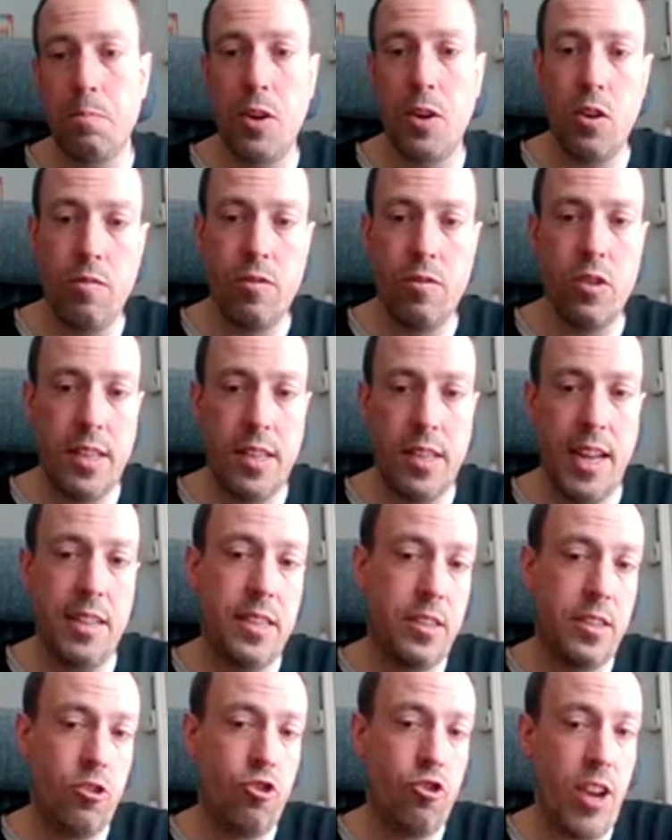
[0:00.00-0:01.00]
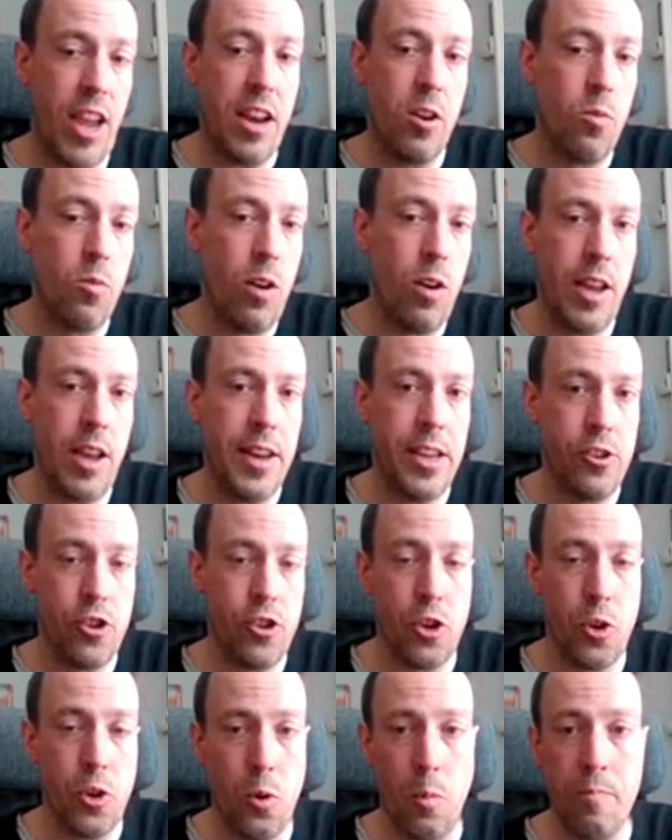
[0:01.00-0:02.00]
But of course, that's generally an
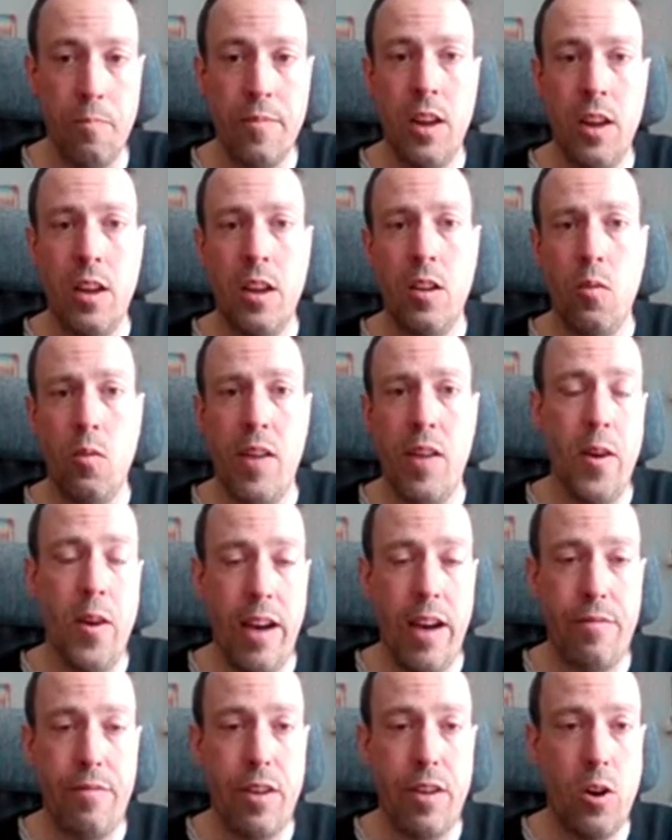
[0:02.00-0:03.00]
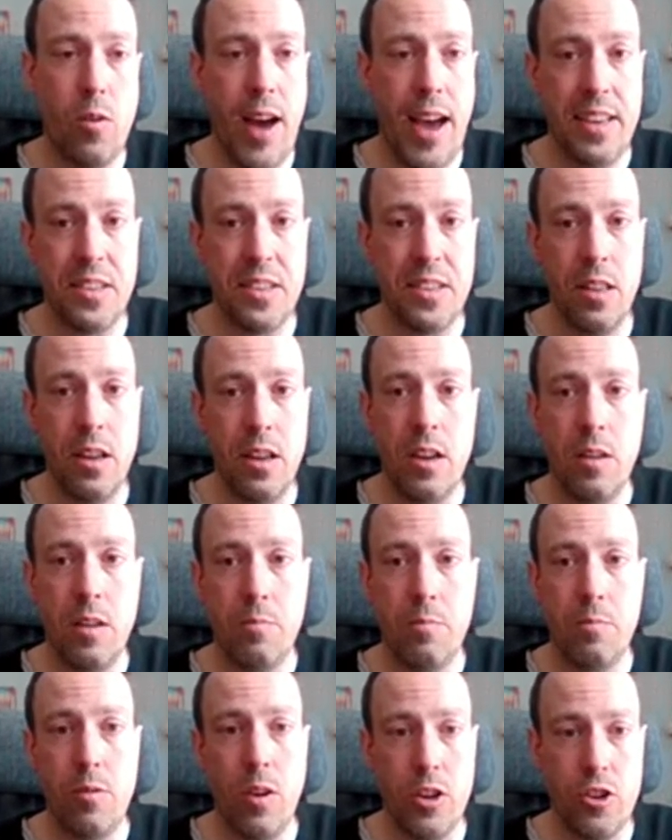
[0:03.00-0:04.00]
issue when you have a Horizon
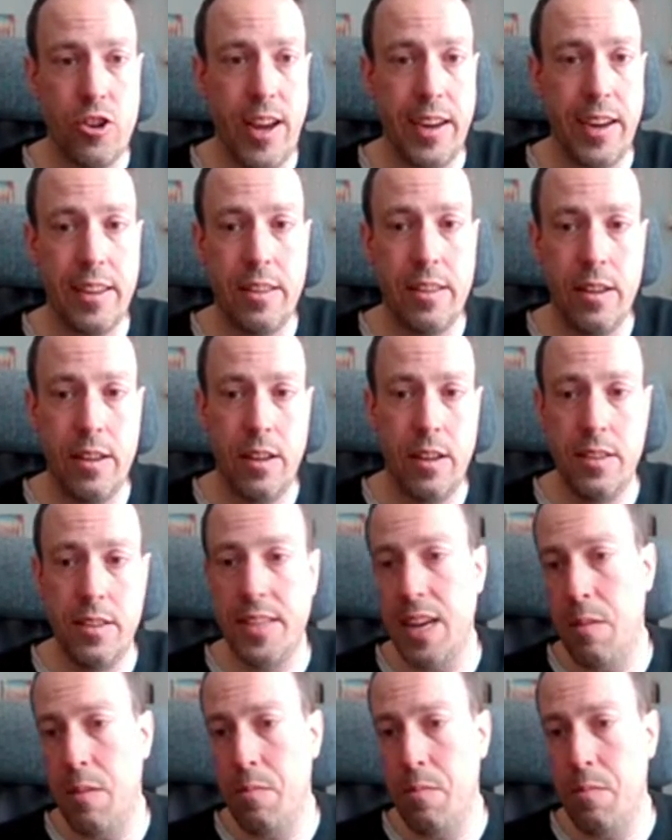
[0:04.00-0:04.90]
project.